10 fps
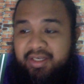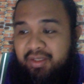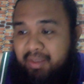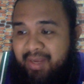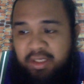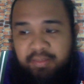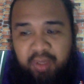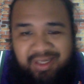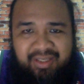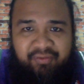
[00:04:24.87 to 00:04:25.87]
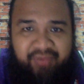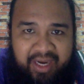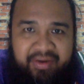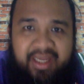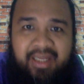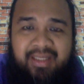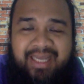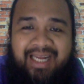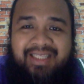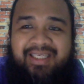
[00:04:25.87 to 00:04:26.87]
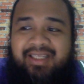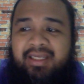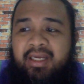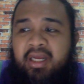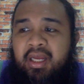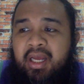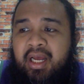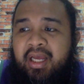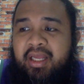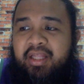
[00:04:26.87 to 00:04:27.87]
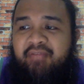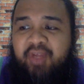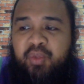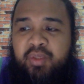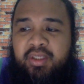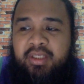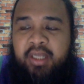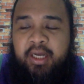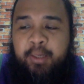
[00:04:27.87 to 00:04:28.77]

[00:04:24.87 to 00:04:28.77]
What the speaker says: You know, LaMelo Ball is a very talented individual.